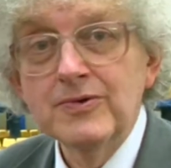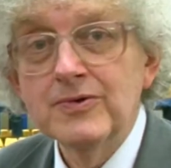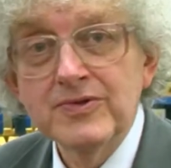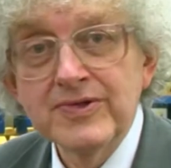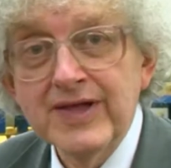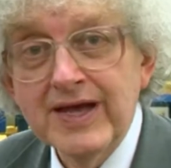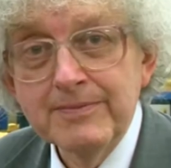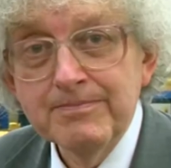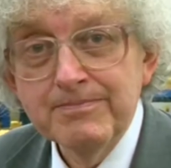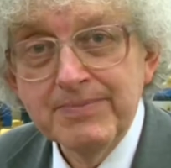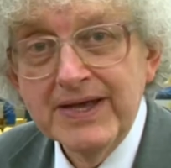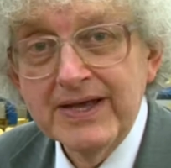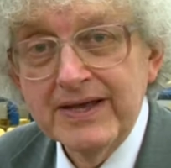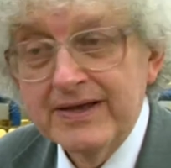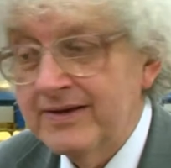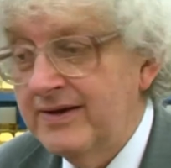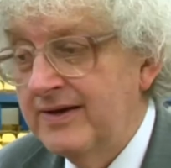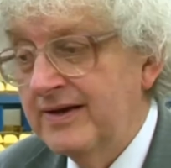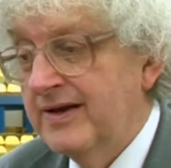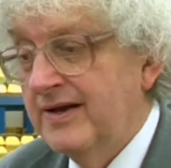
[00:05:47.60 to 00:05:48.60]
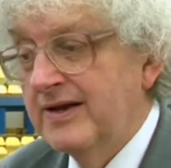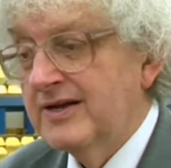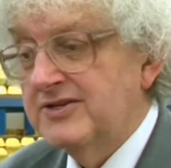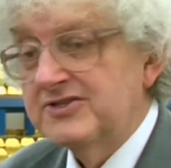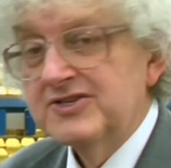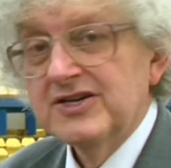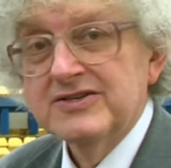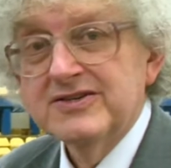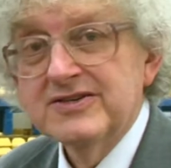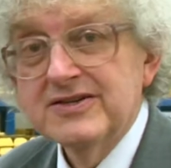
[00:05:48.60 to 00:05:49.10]
all that big
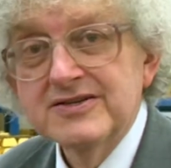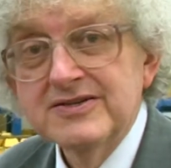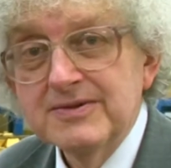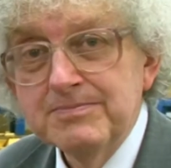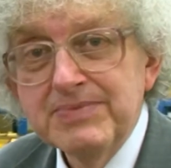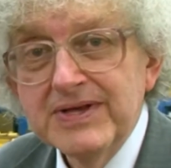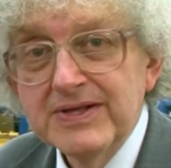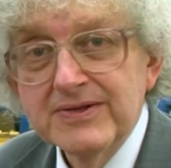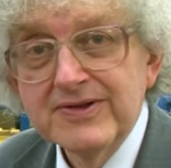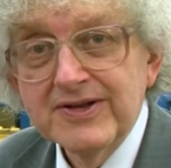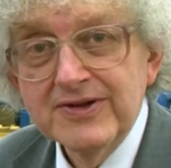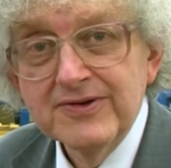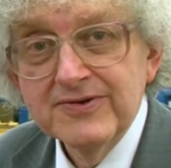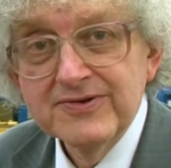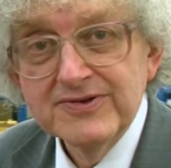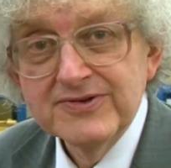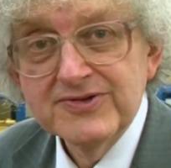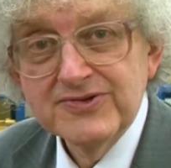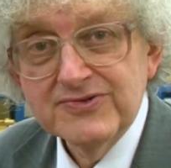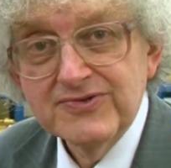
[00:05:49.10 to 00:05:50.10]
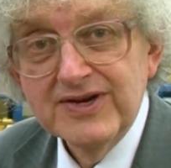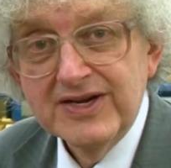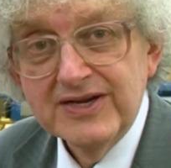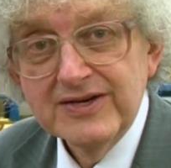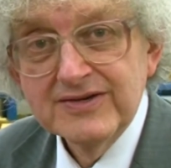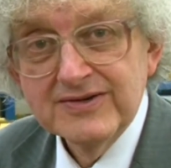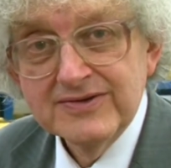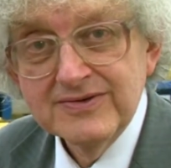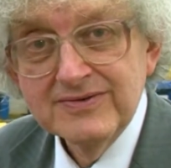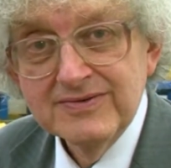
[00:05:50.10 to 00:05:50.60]
just as a building on a
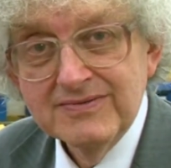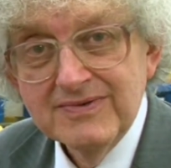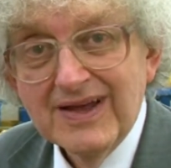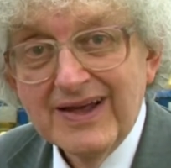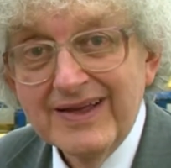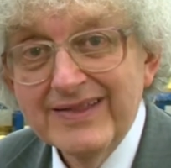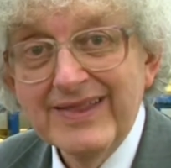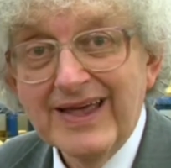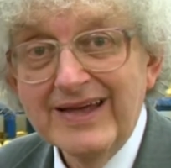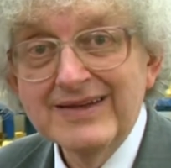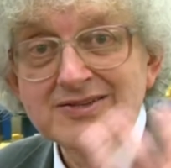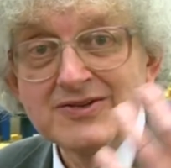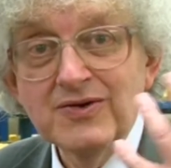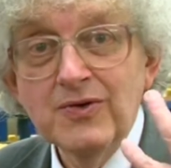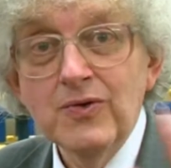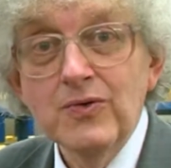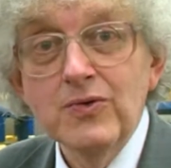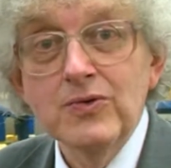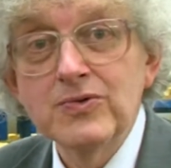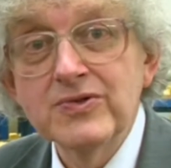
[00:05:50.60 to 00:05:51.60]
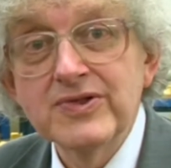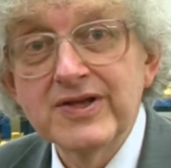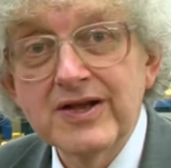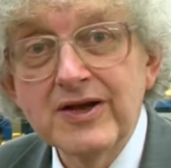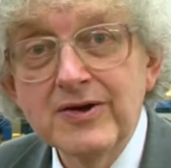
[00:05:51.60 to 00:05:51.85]
street, and that's all the